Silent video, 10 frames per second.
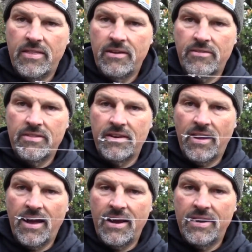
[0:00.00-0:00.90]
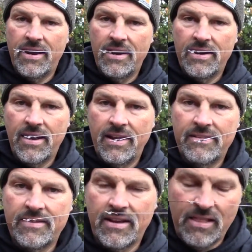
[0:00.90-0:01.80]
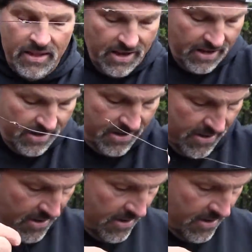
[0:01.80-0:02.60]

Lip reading: There's the knot, nice and clean.